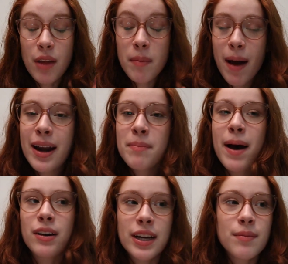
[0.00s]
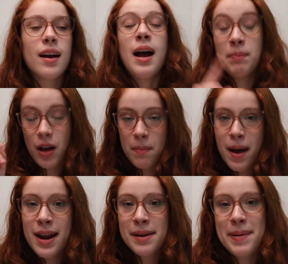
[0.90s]
I'm not mad about
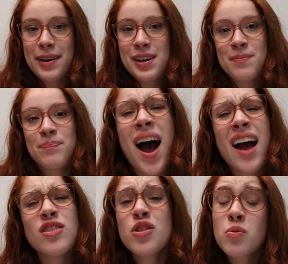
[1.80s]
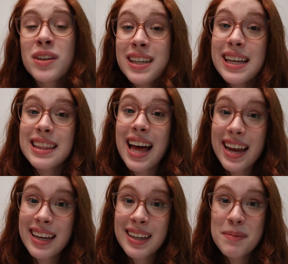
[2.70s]
it. But I also really
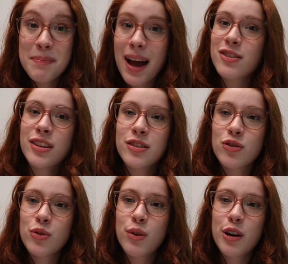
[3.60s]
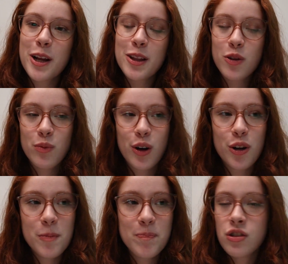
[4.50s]
like Patrick Stewart in the
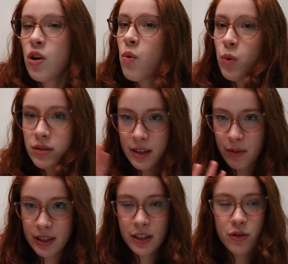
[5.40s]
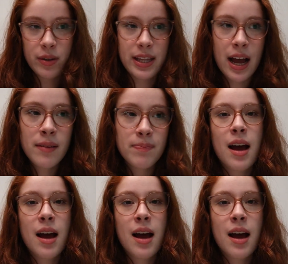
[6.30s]
role. So we'll see what they do with that.